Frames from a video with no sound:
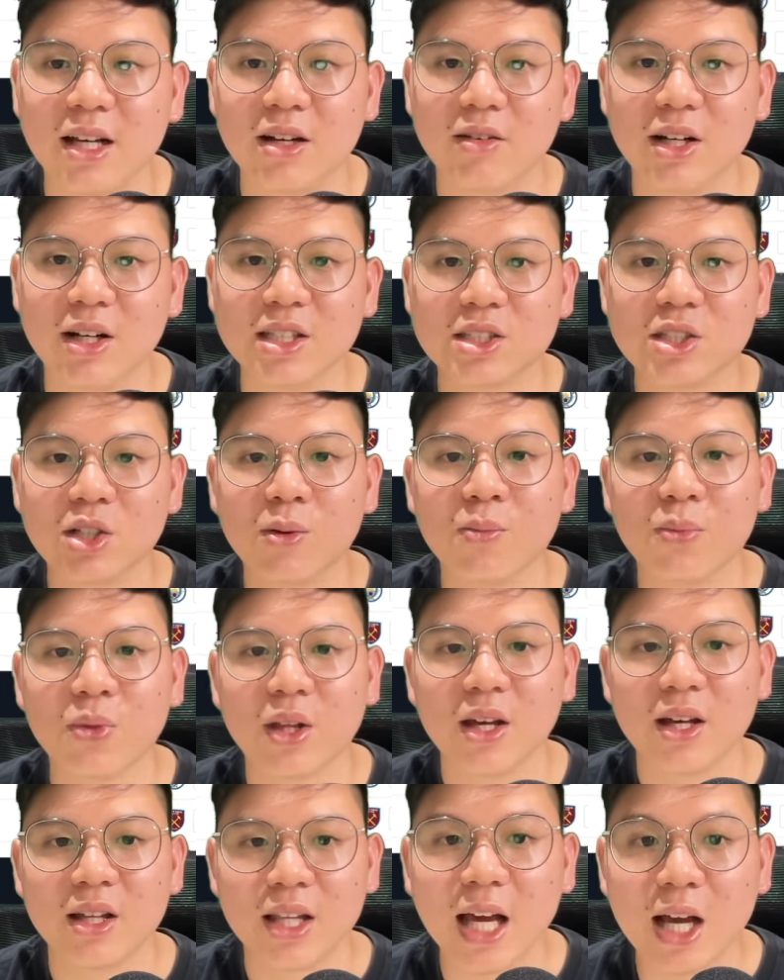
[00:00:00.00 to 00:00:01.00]
Right, so
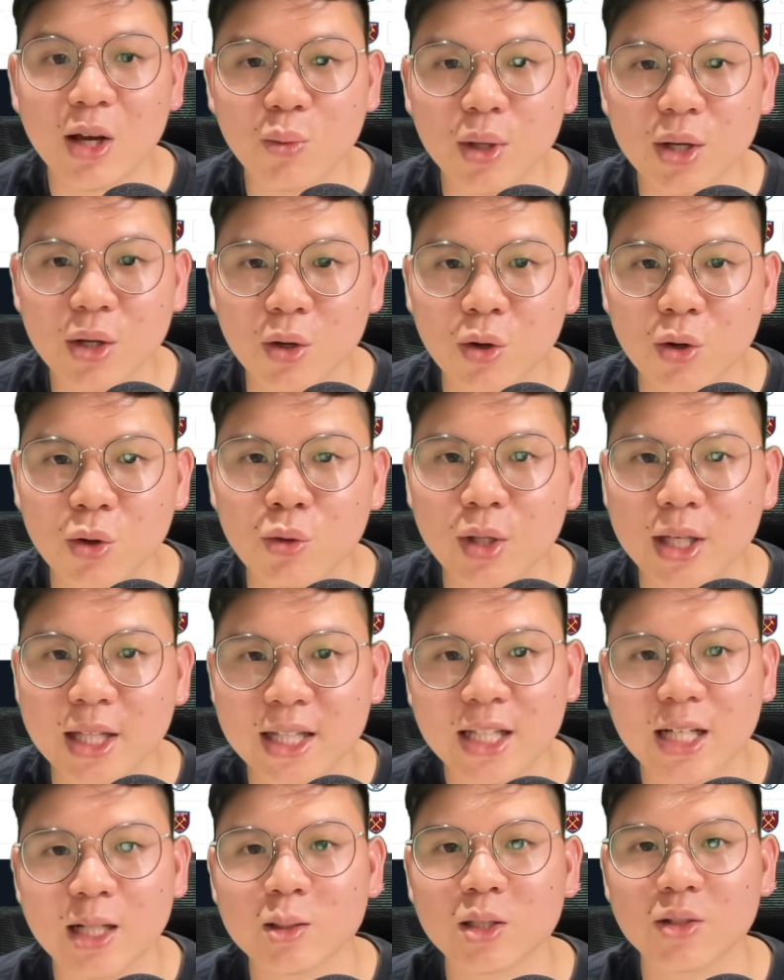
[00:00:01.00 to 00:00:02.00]
there we go in
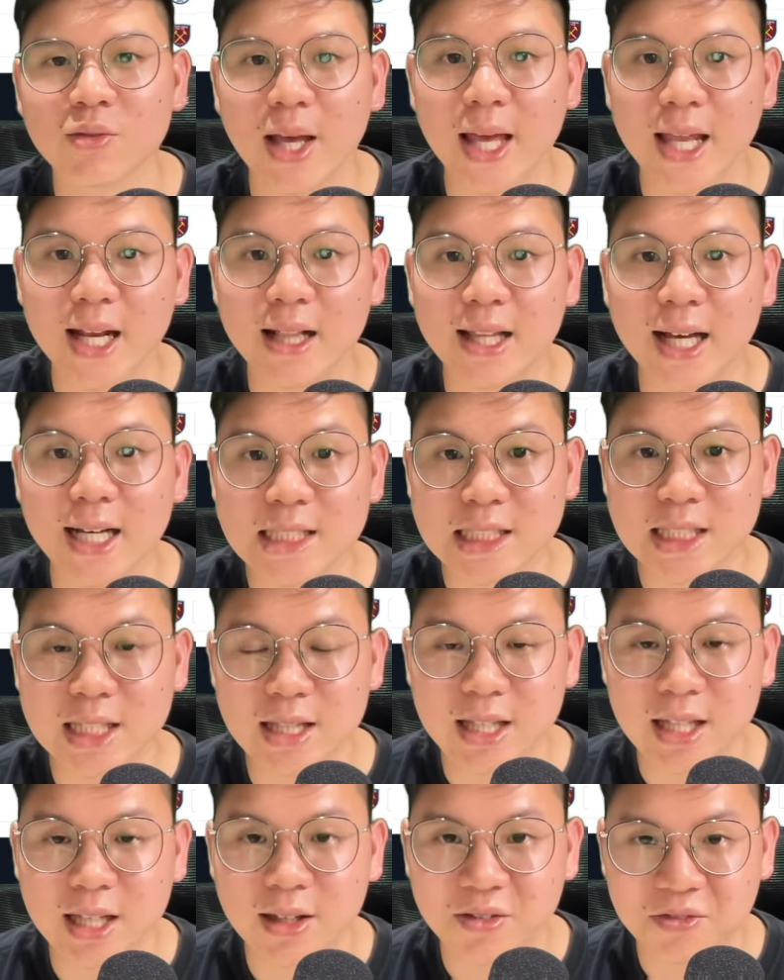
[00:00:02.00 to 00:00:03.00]
terms of analyzing
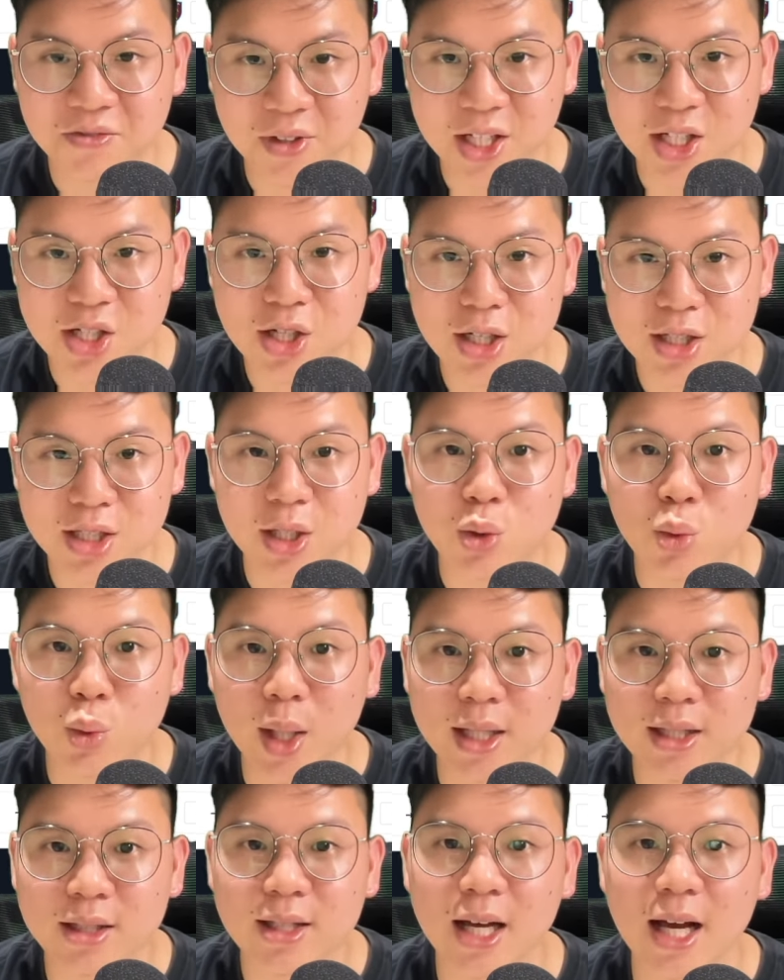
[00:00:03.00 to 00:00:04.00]
the fixtures that you
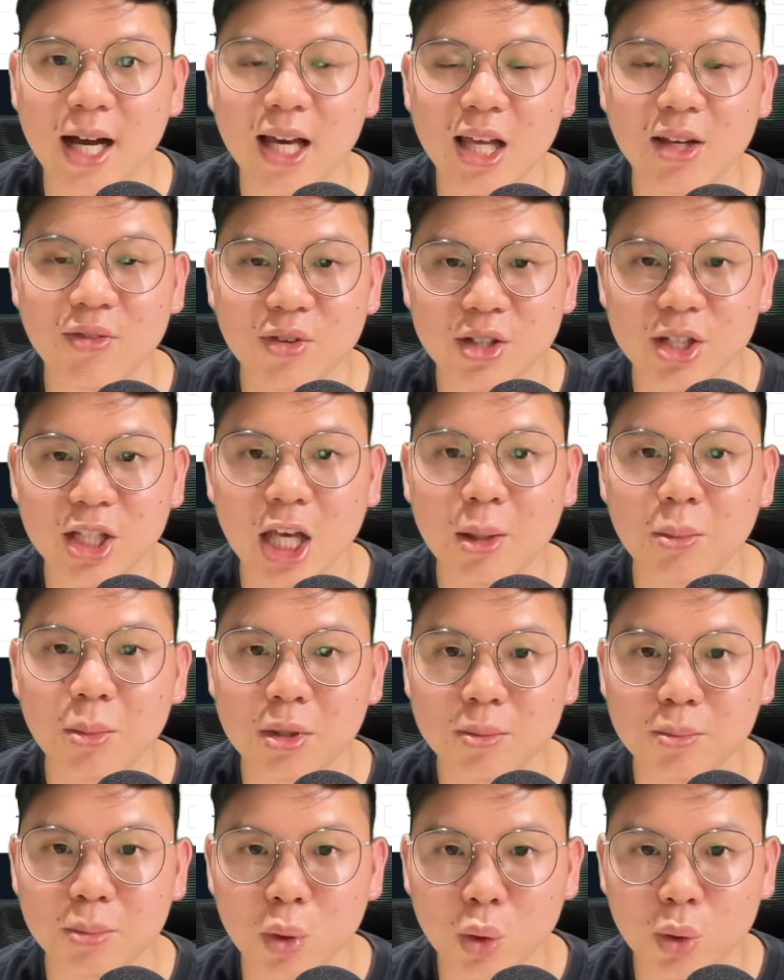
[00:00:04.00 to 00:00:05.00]
can target for
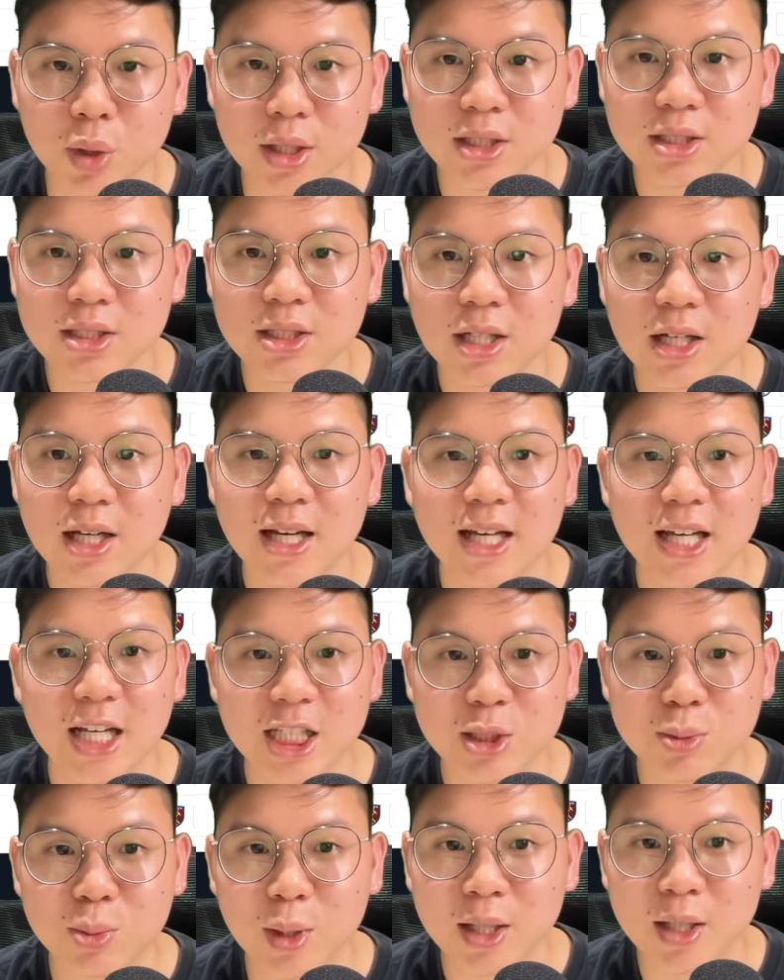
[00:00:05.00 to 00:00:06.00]
table bonus.
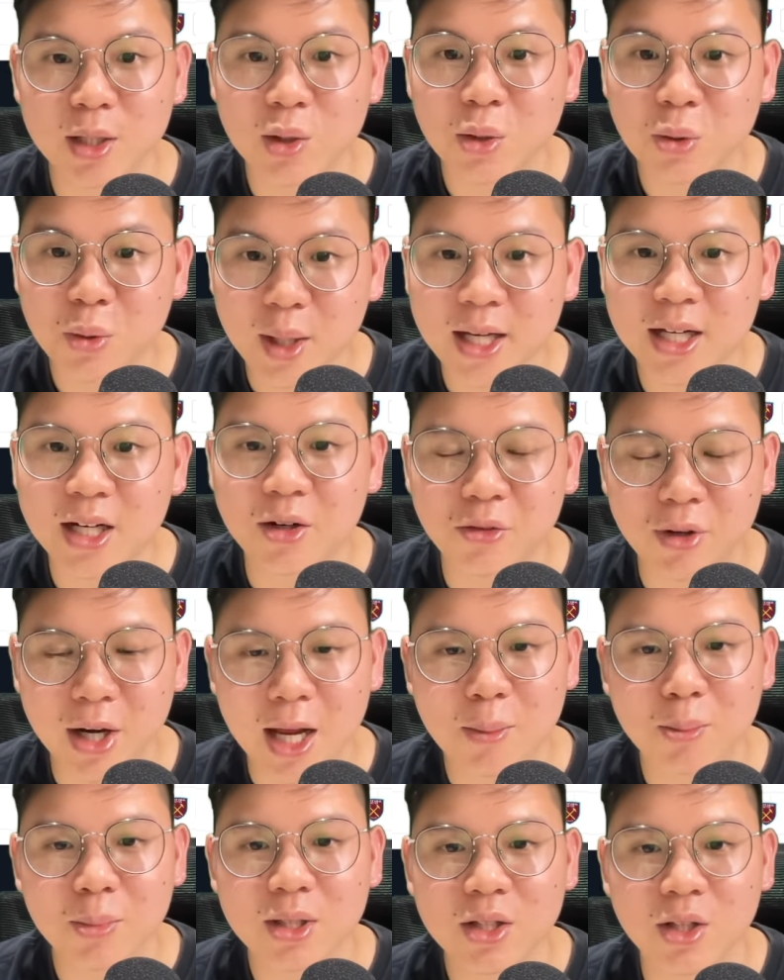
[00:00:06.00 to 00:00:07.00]
It's been quite a
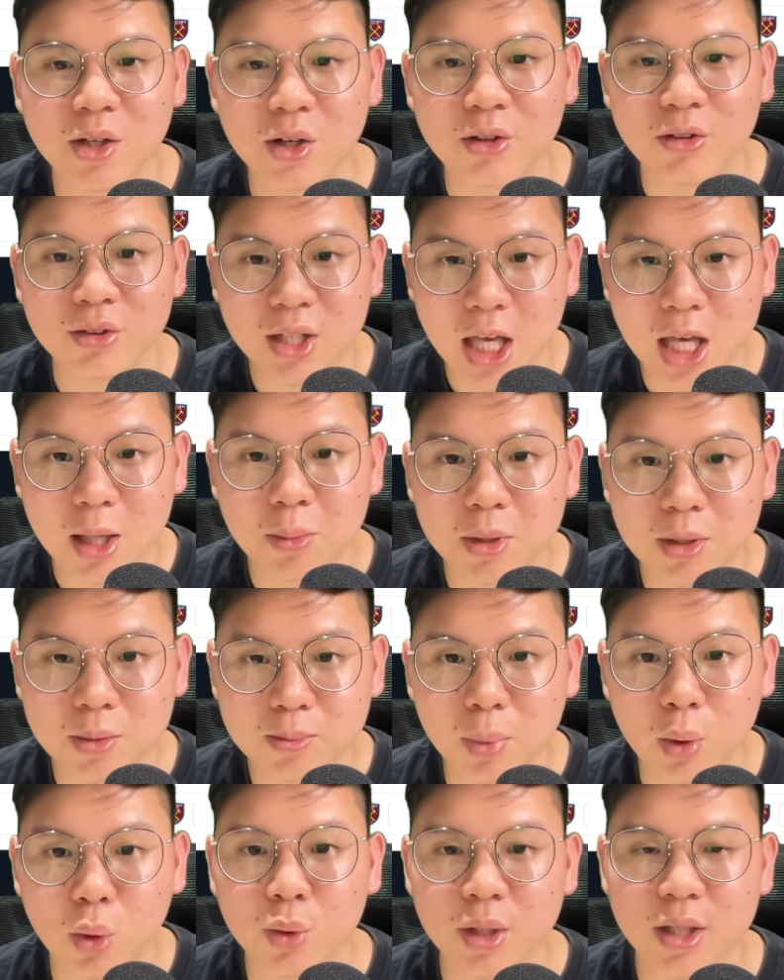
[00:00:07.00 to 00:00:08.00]
ramble on table
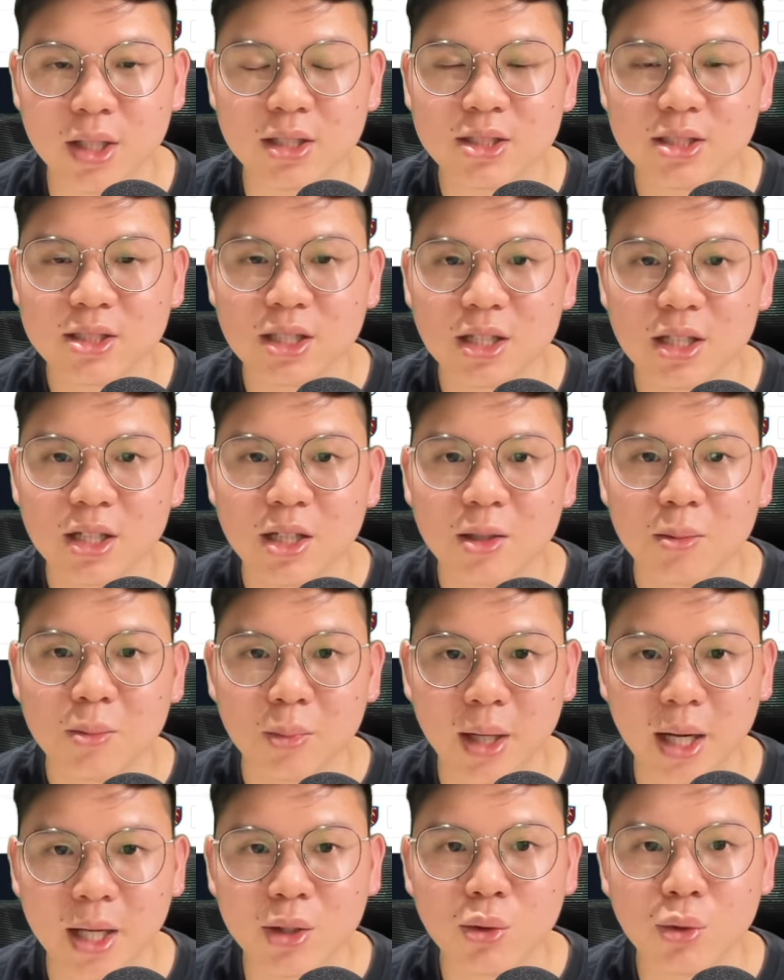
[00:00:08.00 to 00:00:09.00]
bonus,
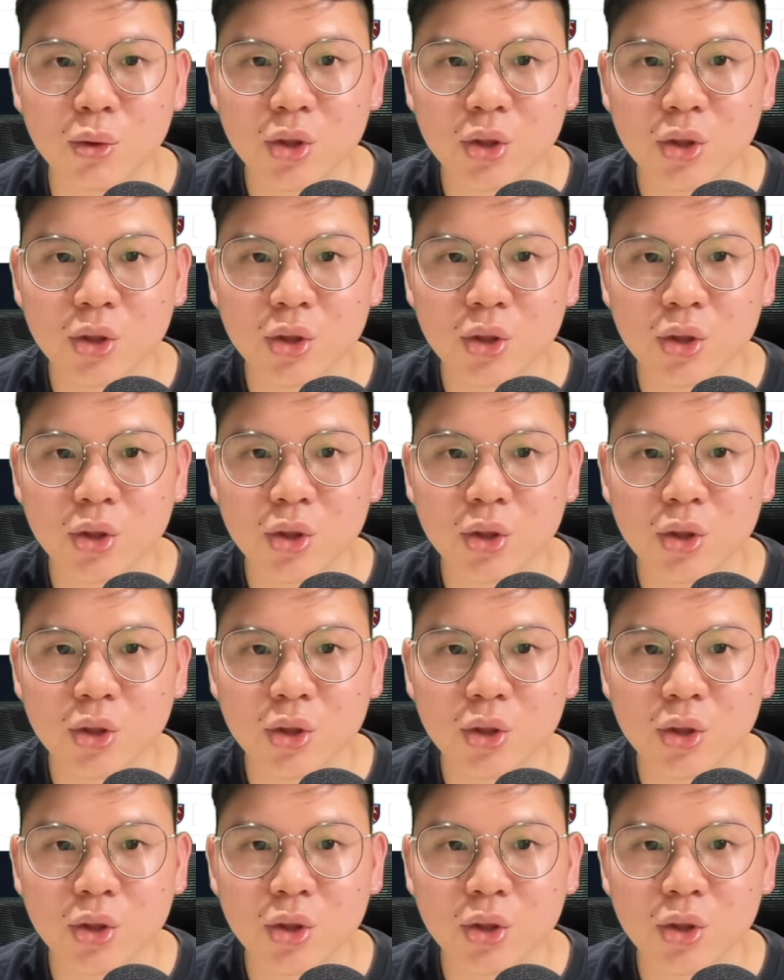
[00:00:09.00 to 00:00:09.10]
but I do